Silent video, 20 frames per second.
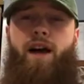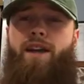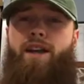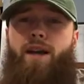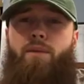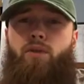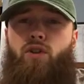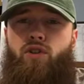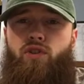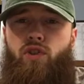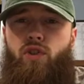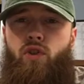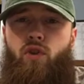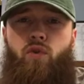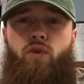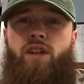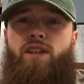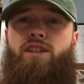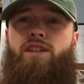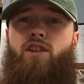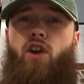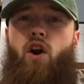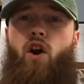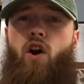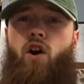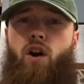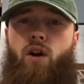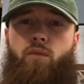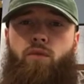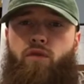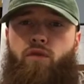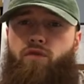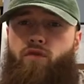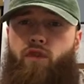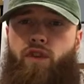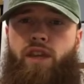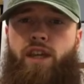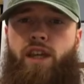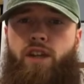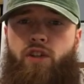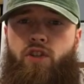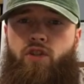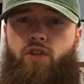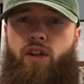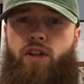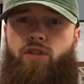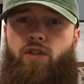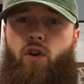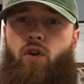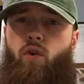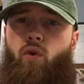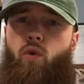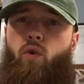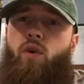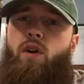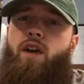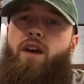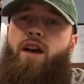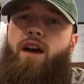And number two, this is horrible for the industry as a whole.